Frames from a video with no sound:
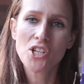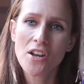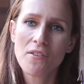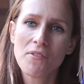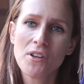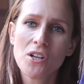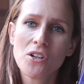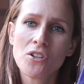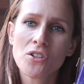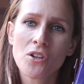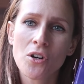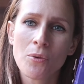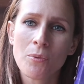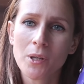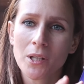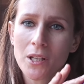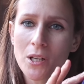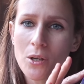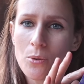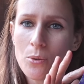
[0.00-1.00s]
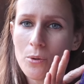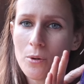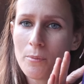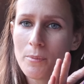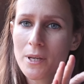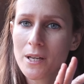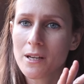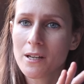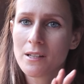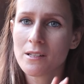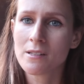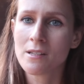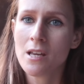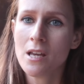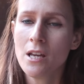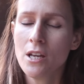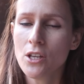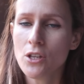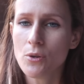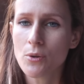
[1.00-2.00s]
J feeders are really cool because
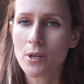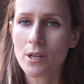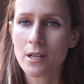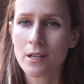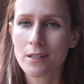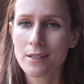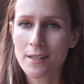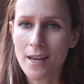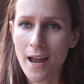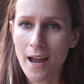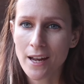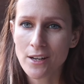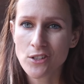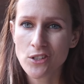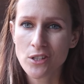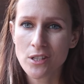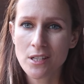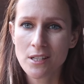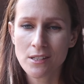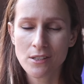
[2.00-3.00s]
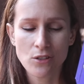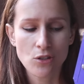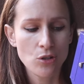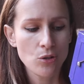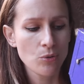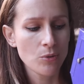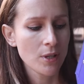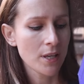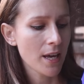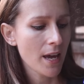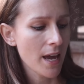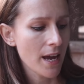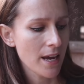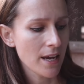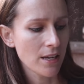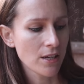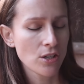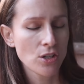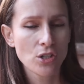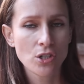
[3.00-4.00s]
you can attach these to the
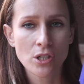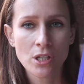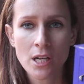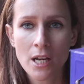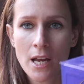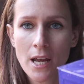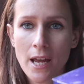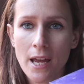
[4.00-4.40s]
cage